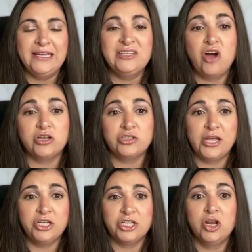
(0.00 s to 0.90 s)

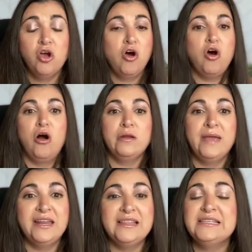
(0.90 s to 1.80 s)
indoctrination,
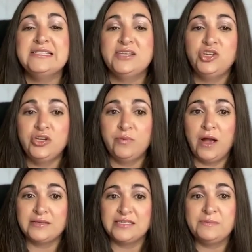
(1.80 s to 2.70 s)
automating the decision
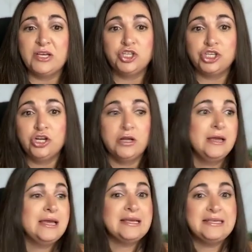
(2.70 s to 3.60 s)
process, because sure,
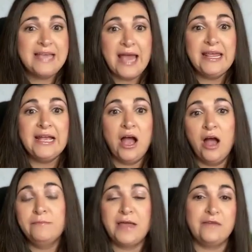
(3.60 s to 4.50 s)
getting
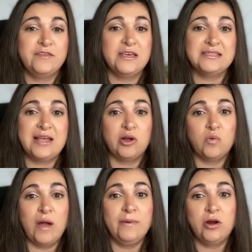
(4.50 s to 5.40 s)
up that VSL
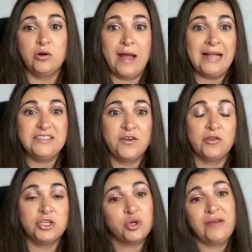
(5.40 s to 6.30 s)
or webinar or ads
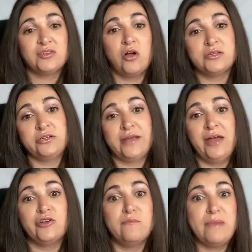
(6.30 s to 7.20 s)
funnel that drives calls on your
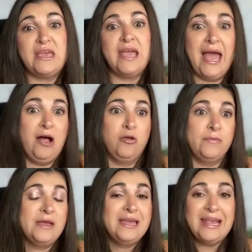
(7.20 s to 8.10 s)
calendar may help
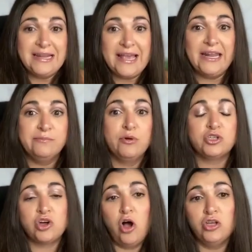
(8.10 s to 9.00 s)
in getting
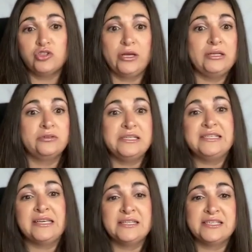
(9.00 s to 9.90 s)
booked calls or
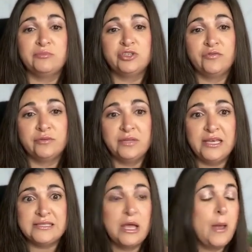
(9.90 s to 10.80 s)
increasing consumption from
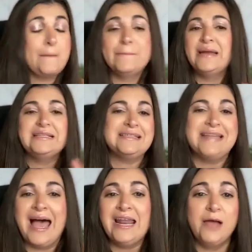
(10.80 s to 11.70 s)
leads, but it's
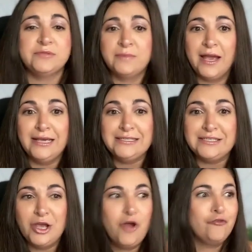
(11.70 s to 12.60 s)
not
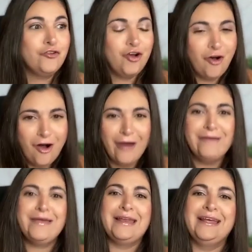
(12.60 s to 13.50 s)
optimized for
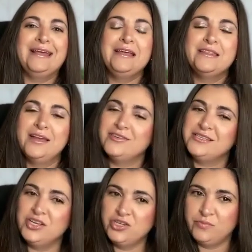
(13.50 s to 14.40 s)
automating their
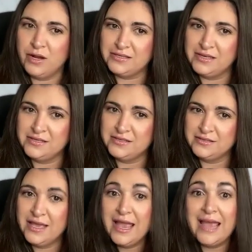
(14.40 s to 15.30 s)
decision
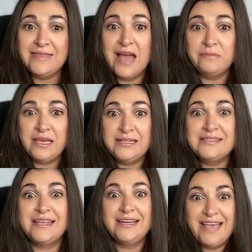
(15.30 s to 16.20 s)
process. And that
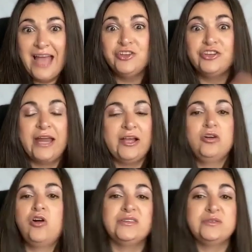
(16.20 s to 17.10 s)
means that, again, you're getting
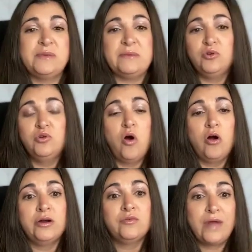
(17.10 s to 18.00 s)
on calls with people who
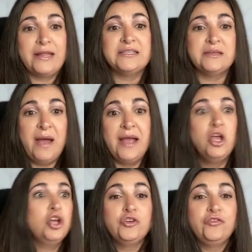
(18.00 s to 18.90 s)
aren't ready to buy.
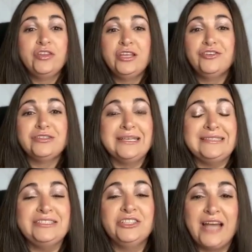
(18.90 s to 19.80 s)
You're filling your
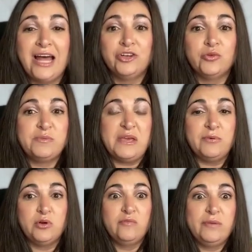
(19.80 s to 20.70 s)
list and your calendar with
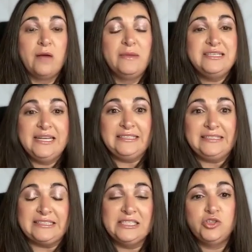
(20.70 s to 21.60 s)
people who have become addicted
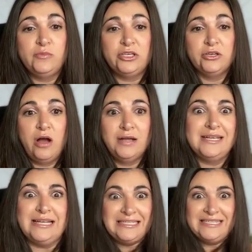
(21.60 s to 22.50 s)
to consuming your
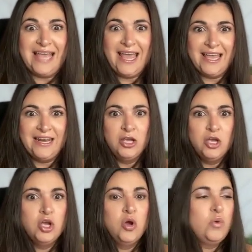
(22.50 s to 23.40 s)
content. Instead,
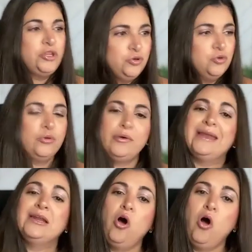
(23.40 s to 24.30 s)
when you create
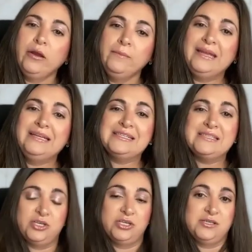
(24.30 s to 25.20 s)
an automated
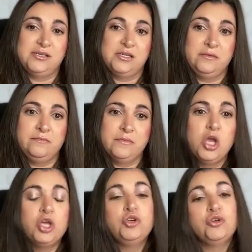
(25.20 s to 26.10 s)
decision system,
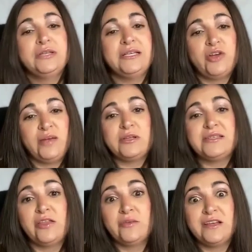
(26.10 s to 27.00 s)
your leads are able to
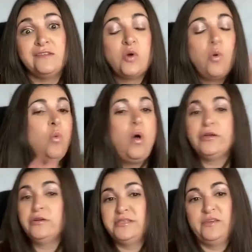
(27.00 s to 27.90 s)
sell themselves while
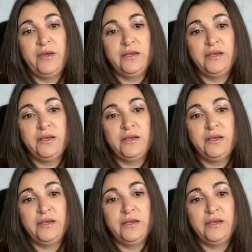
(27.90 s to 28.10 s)
you're sleeping,